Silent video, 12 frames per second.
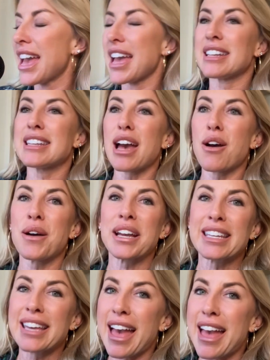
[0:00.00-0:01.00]
And now,
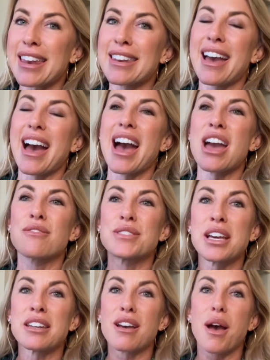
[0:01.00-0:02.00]
again, I've
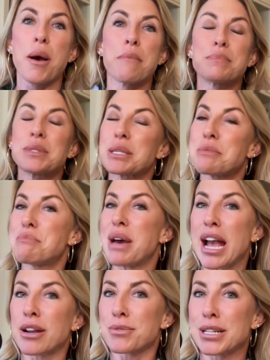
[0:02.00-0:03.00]
done some
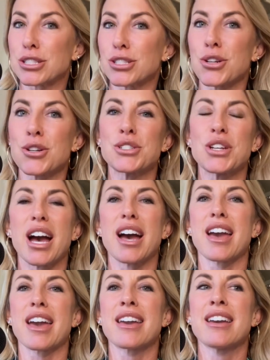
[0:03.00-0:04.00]
back research.
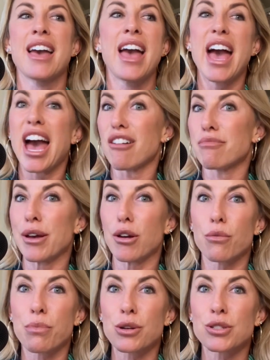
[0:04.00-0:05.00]
I have my
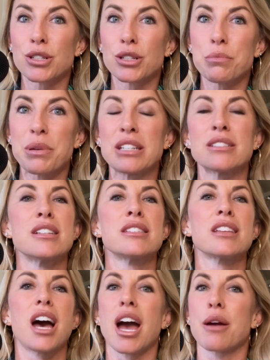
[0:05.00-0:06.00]
own personal
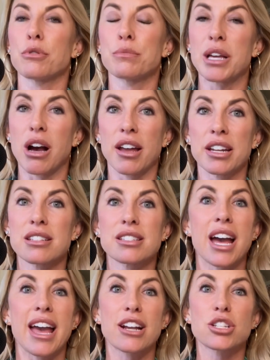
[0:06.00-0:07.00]
opinions. I will be honest,
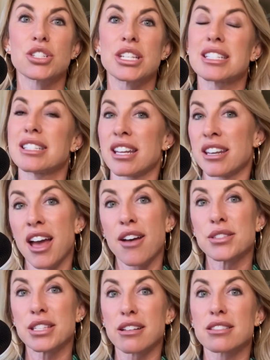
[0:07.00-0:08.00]
I actually didn't
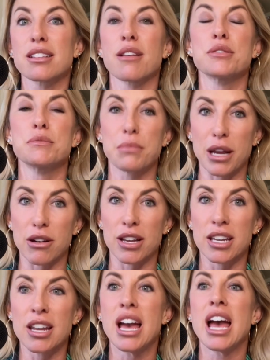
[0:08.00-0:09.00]
have sex till I was
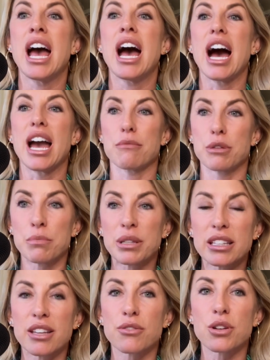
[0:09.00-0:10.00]
married. I'm a
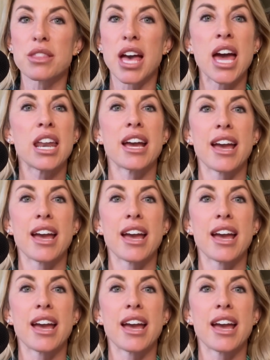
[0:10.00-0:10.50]
believer in that.